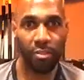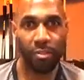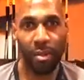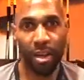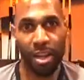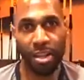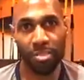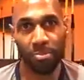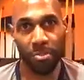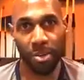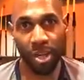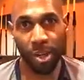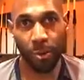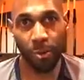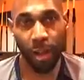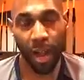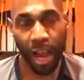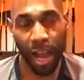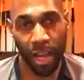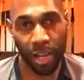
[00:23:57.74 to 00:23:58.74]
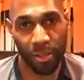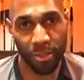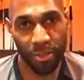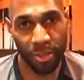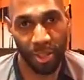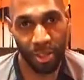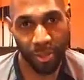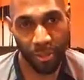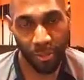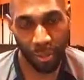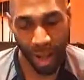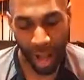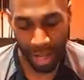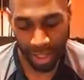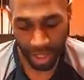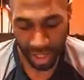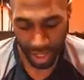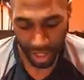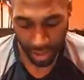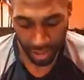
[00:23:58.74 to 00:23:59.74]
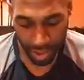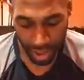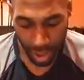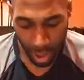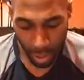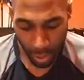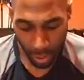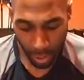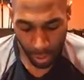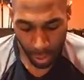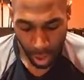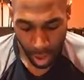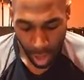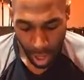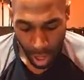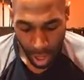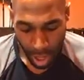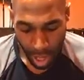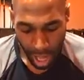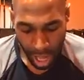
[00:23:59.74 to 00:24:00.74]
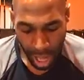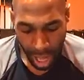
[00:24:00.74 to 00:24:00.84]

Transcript: all right, everybody's pretty quiet who's still watching, so